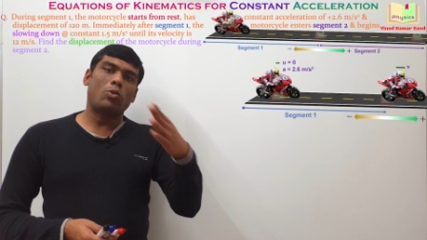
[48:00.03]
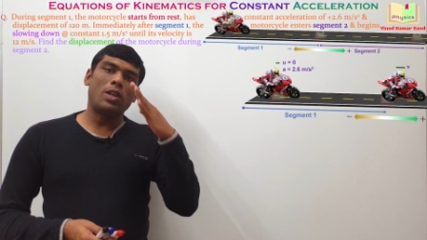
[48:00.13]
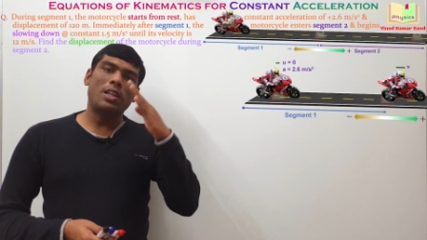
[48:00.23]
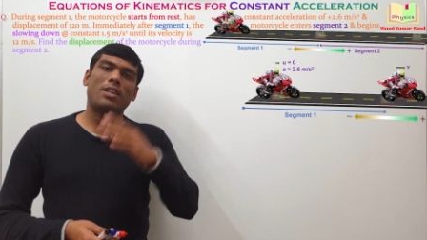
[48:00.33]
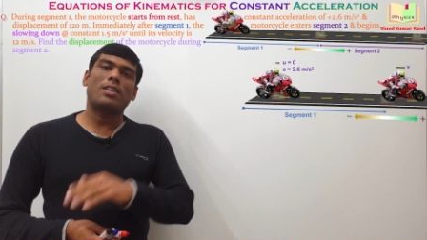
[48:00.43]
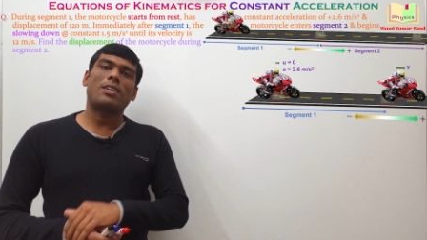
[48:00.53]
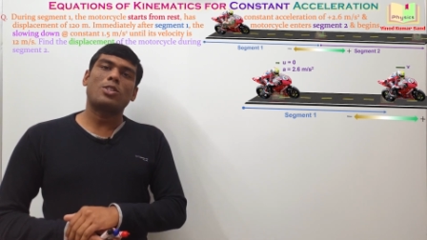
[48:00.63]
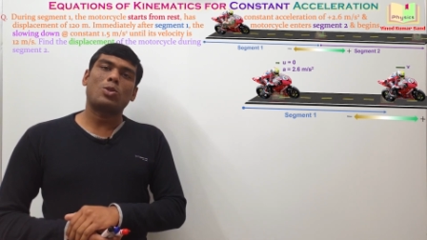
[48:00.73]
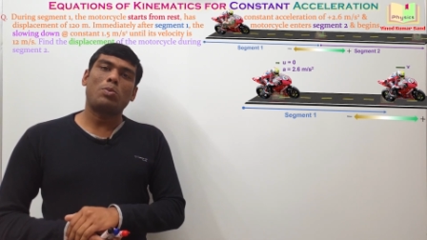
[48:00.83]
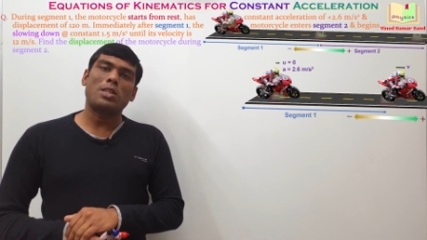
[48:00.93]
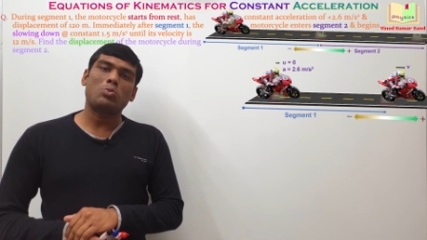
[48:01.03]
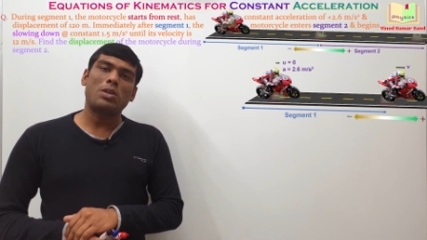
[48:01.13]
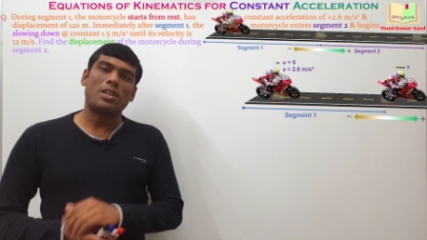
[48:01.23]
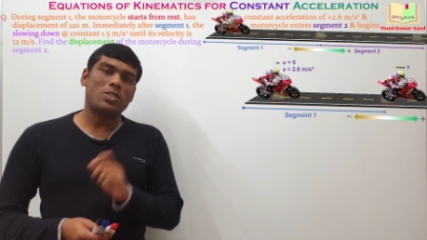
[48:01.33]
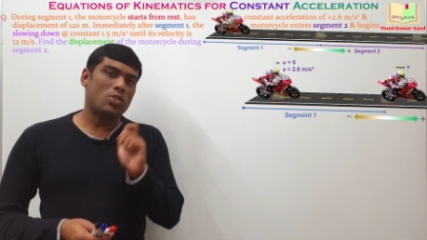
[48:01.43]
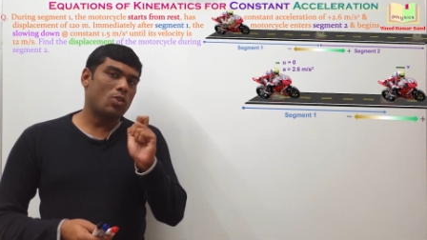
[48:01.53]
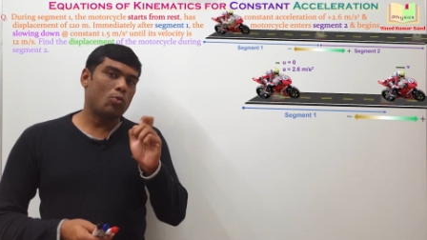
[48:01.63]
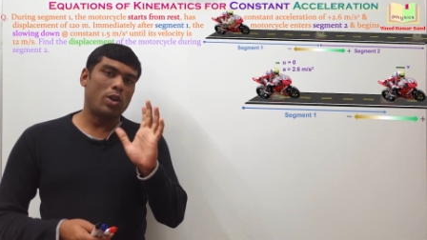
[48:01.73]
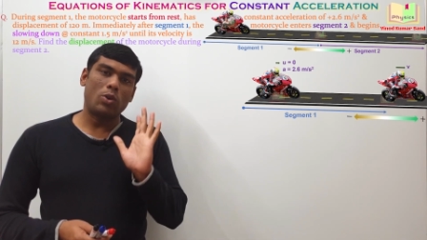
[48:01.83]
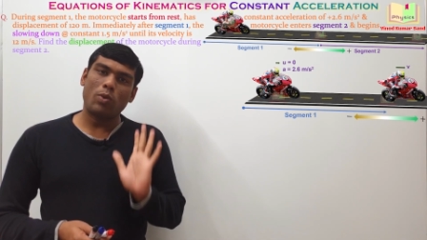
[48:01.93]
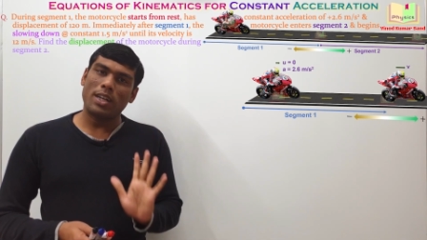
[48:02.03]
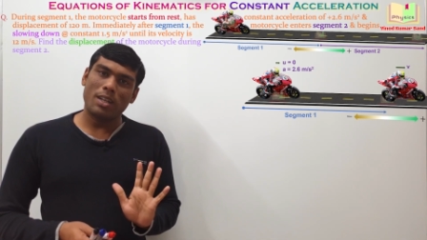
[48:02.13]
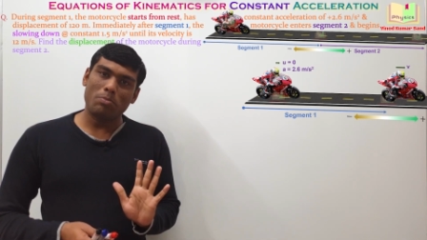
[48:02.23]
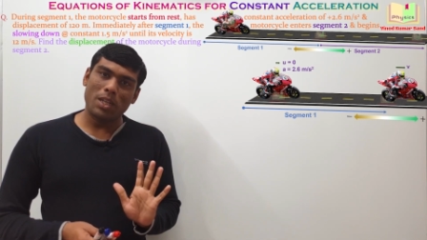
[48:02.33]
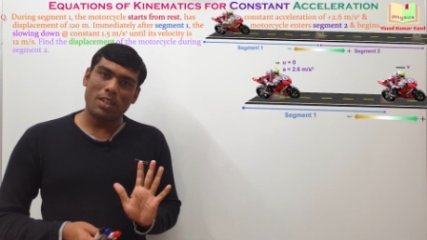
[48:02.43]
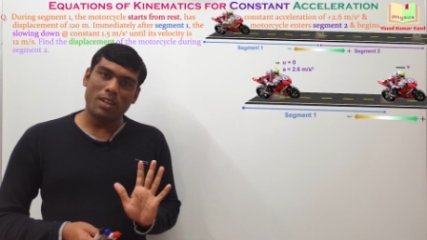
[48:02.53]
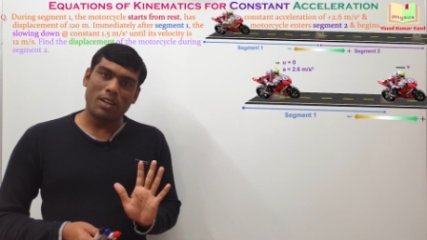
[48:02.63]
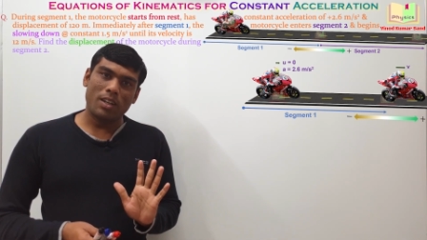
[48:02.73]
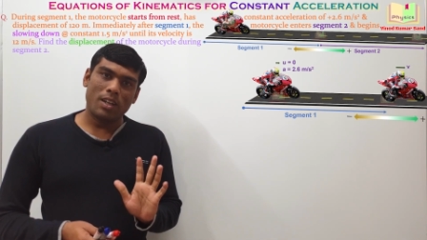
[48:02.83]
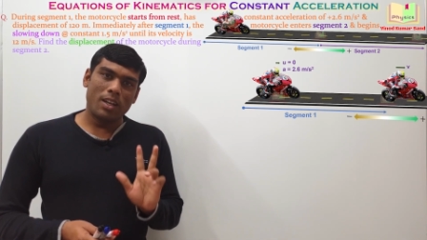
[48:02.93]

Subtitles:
1, the displacement is 120 meter.